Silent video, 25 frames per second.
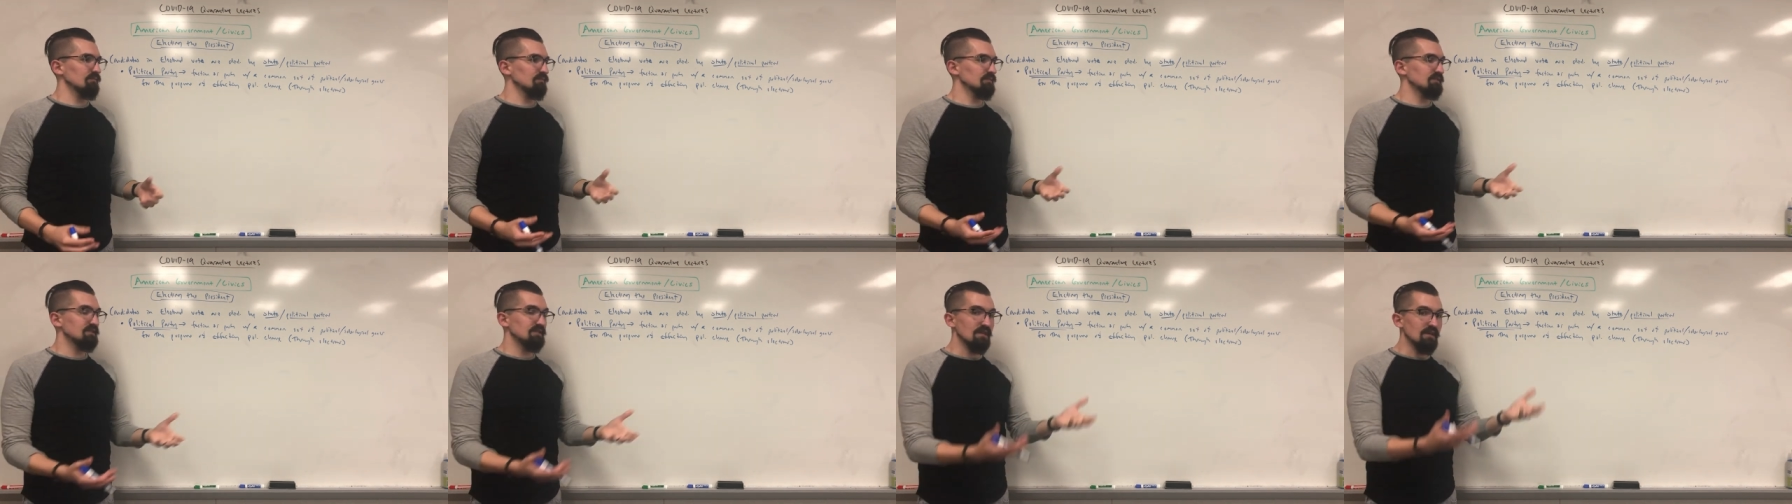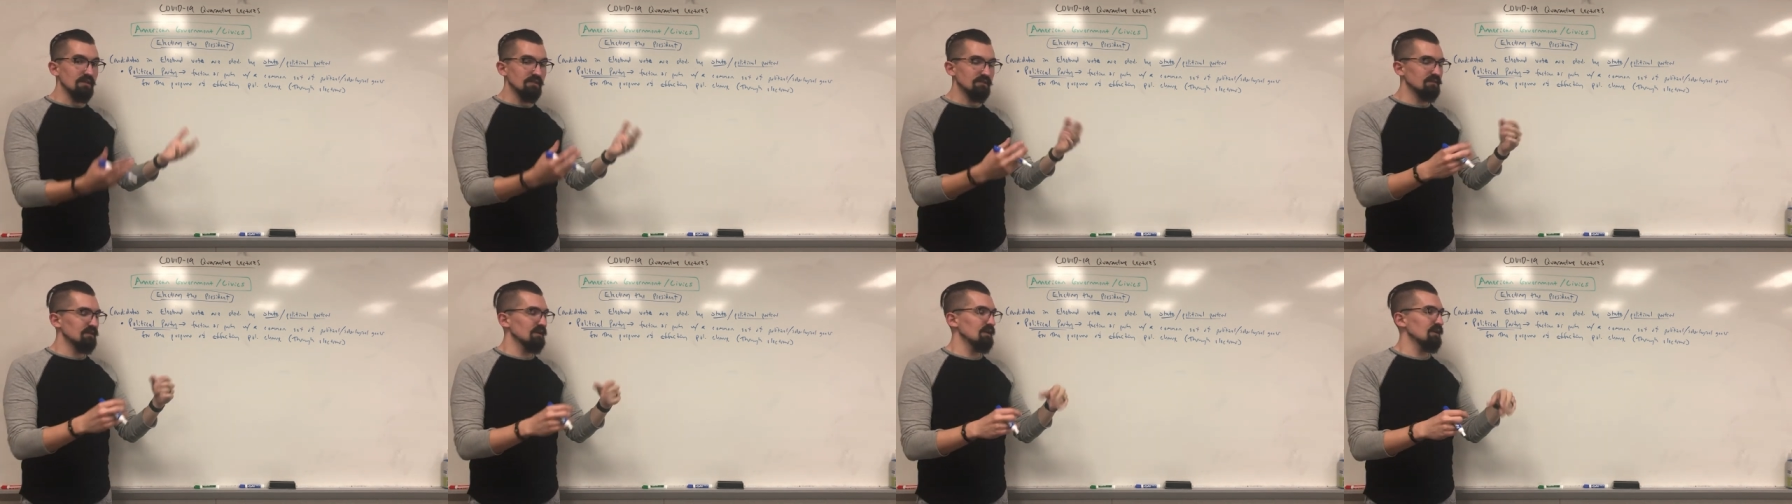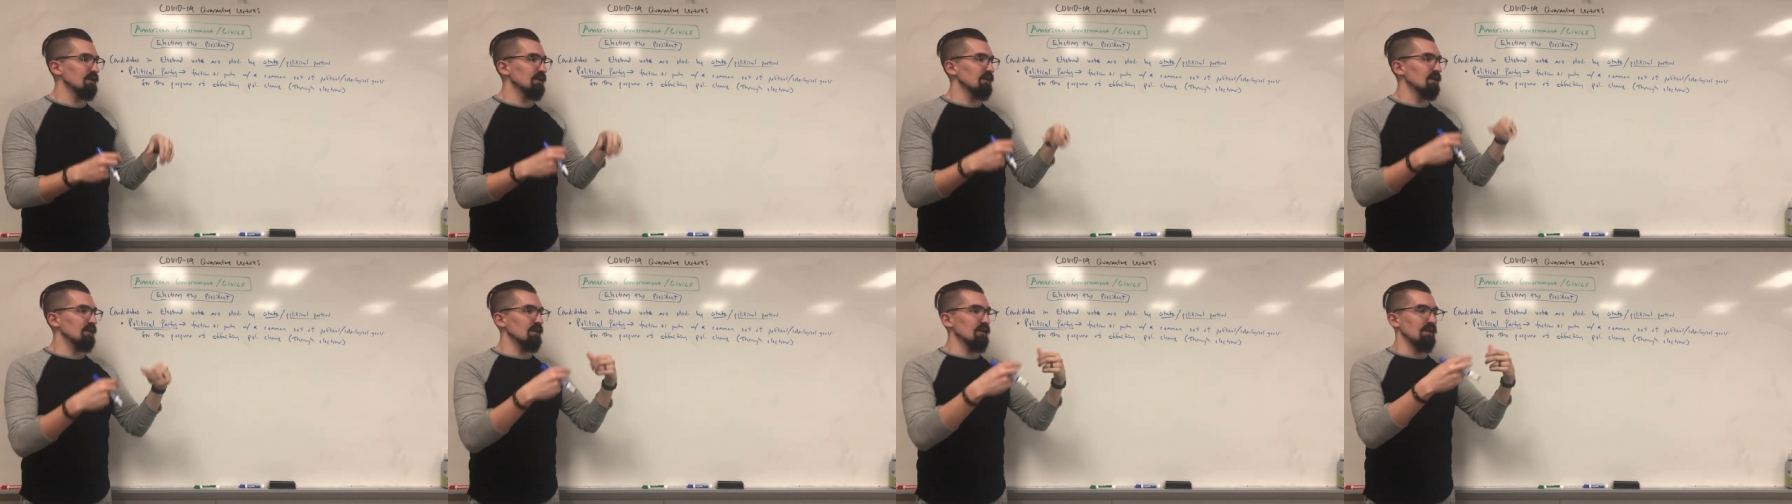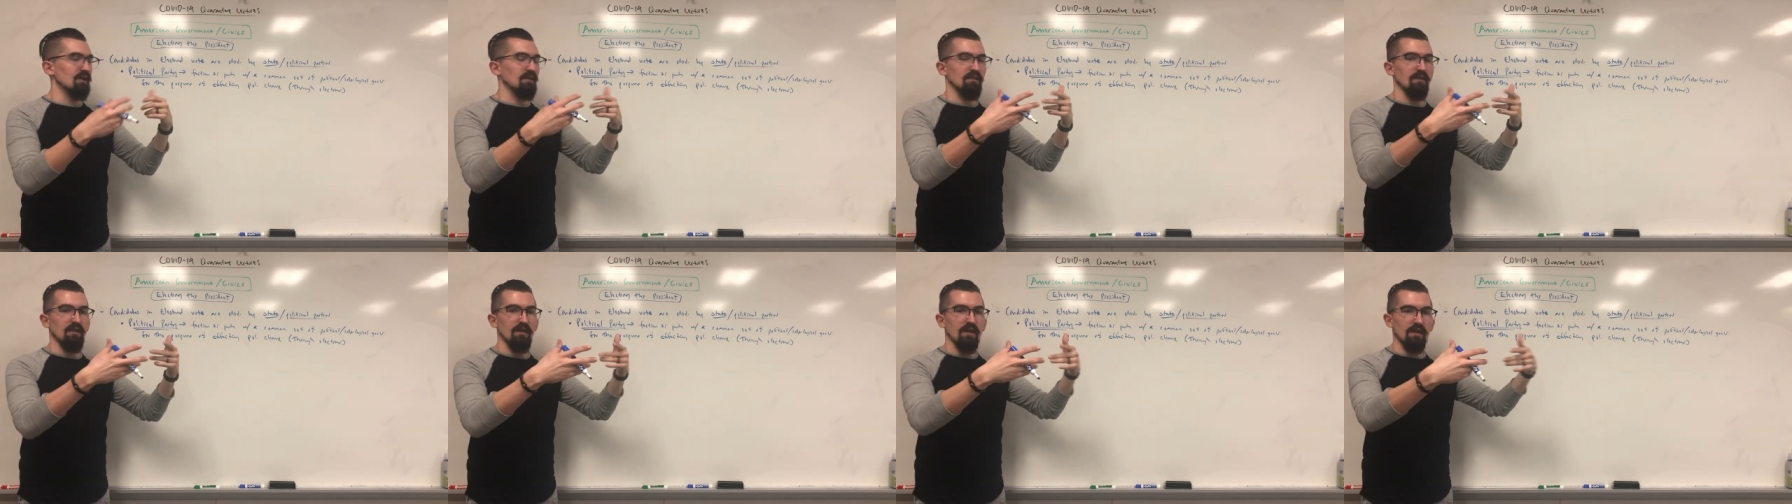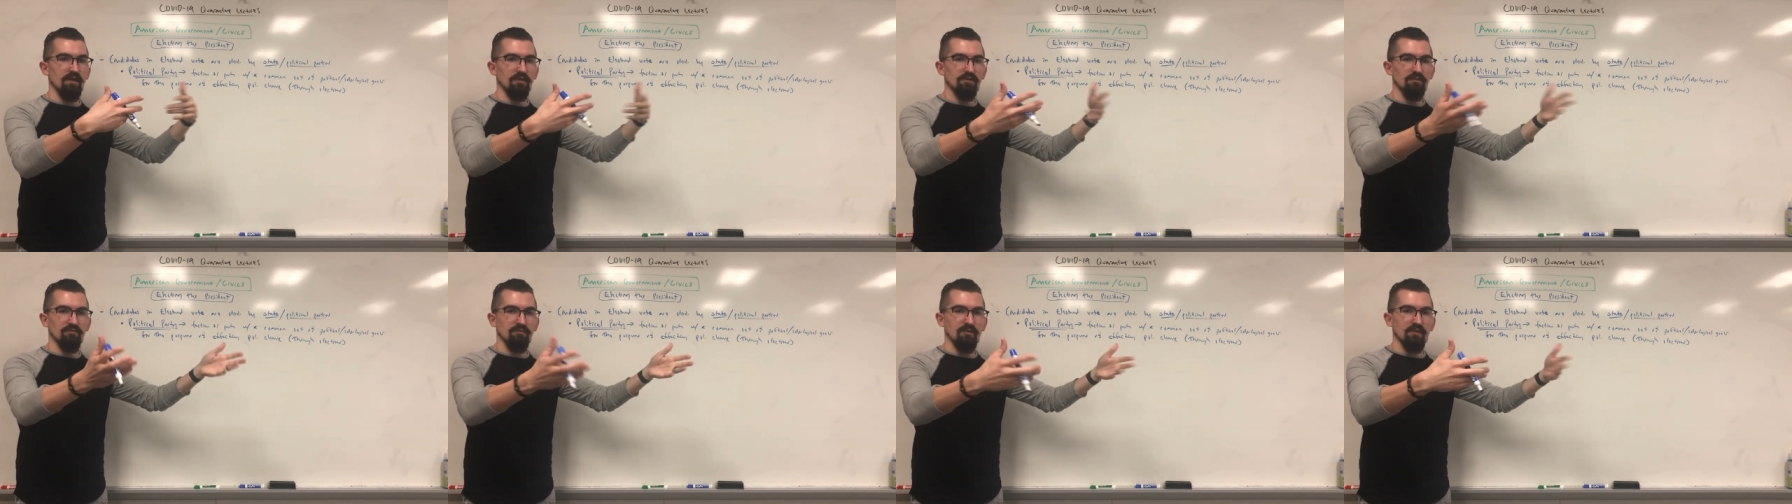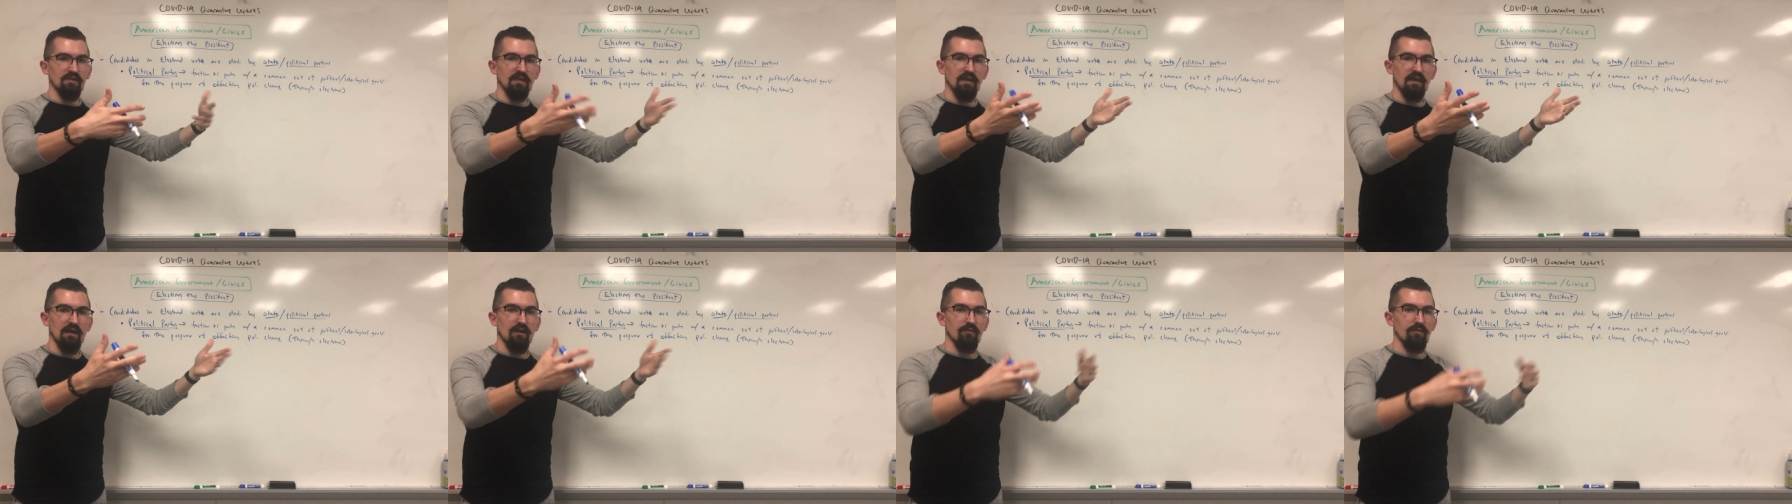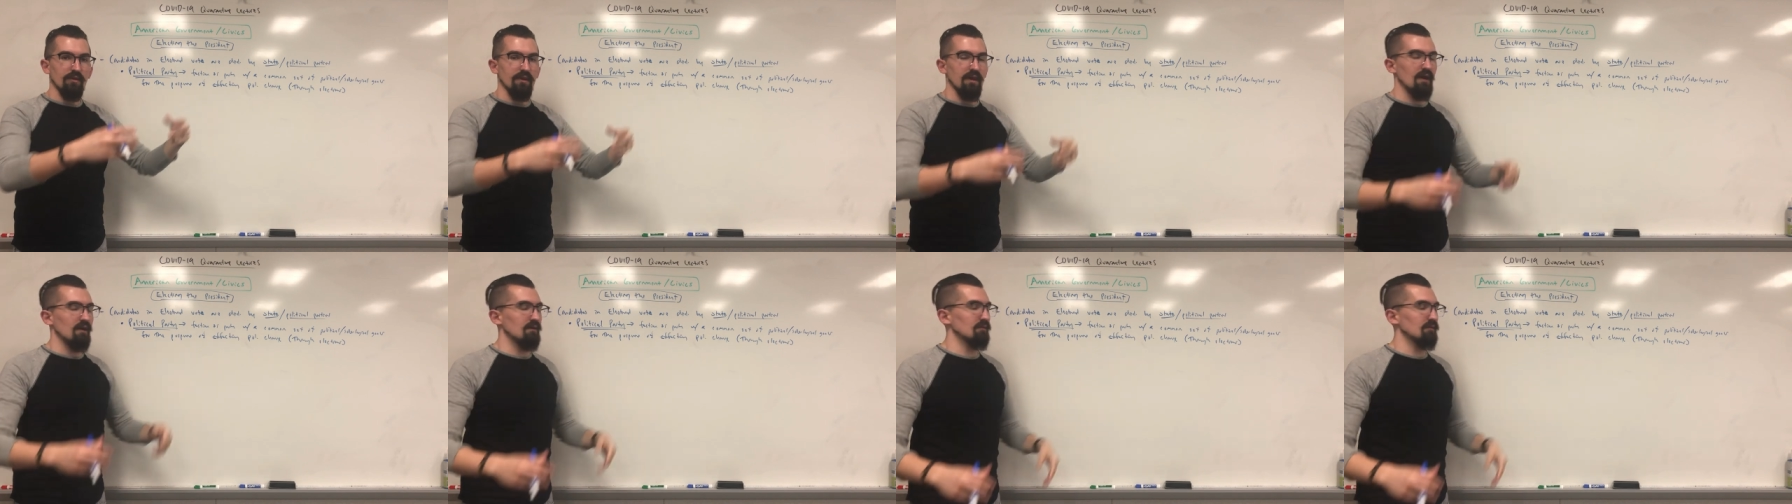seat, and then actually carry